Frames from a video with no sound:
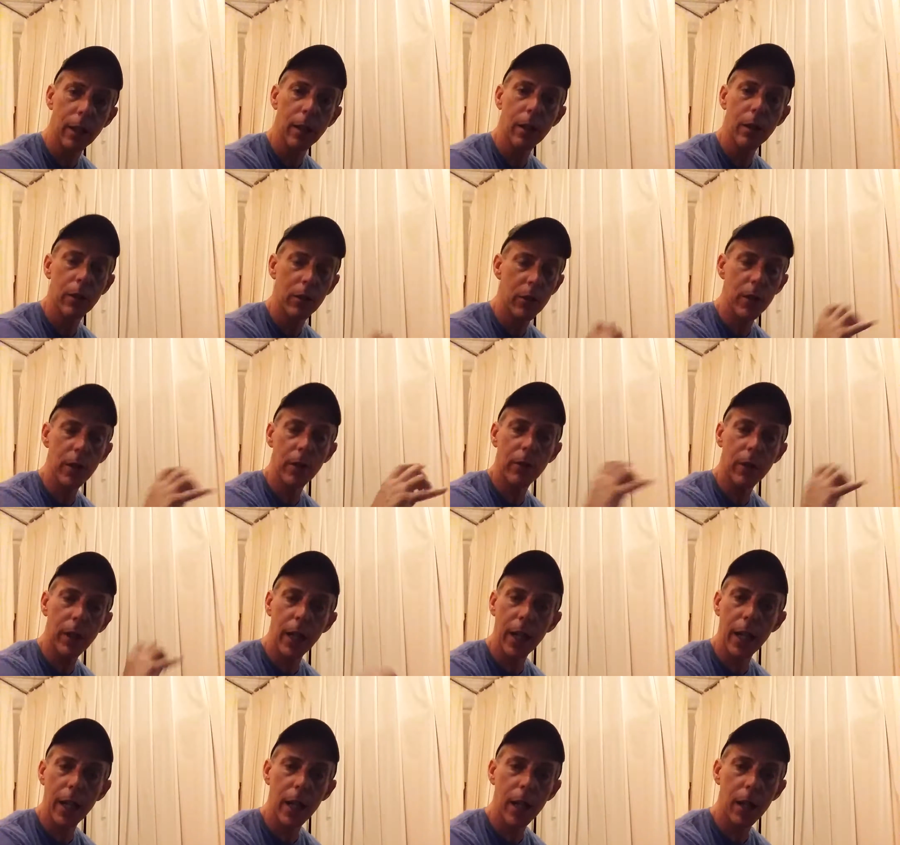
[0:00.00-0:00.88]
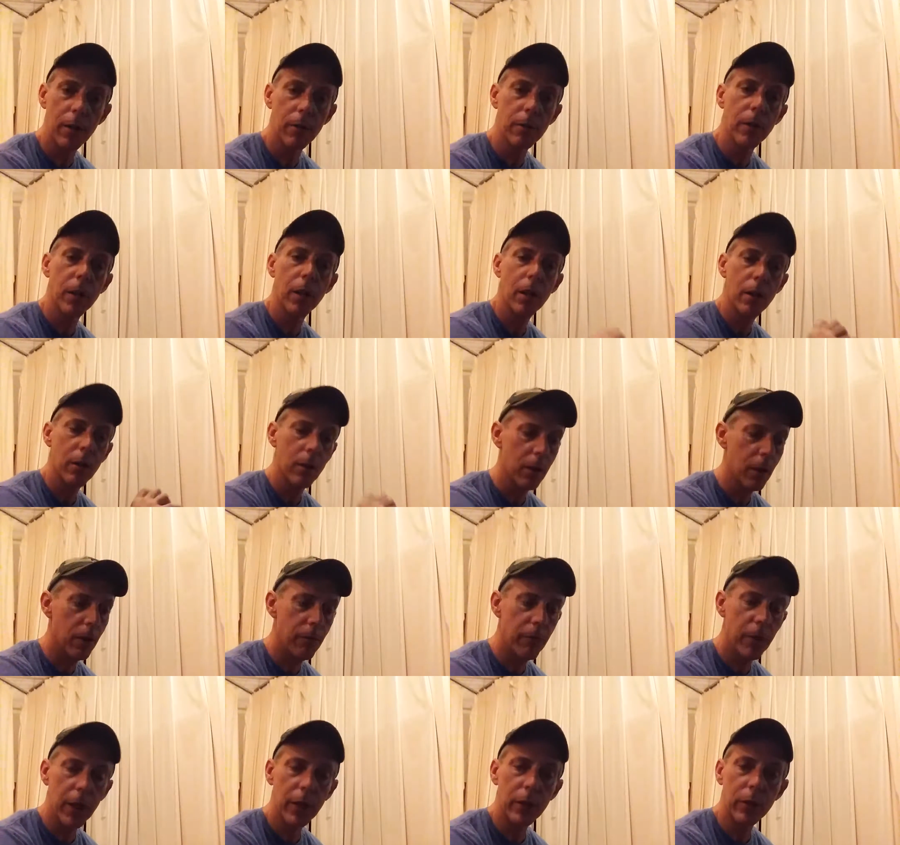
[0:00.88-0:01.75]
or 7.5.
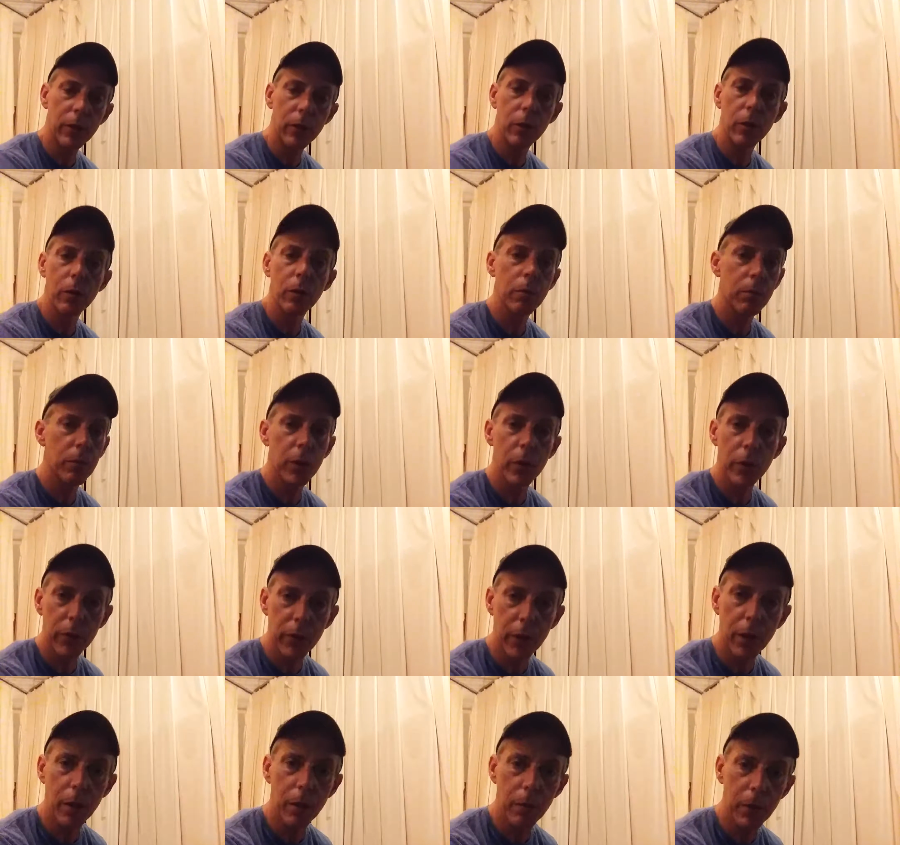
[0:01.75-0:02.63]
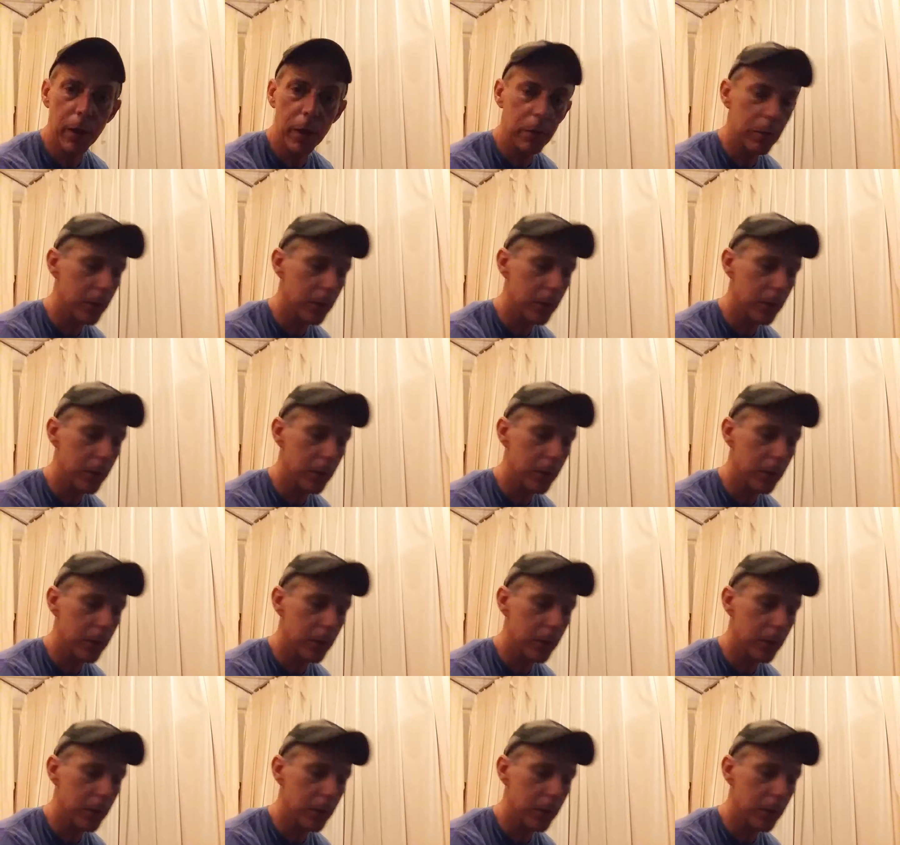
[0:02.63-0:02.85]
Effects loop, you'll sell them by the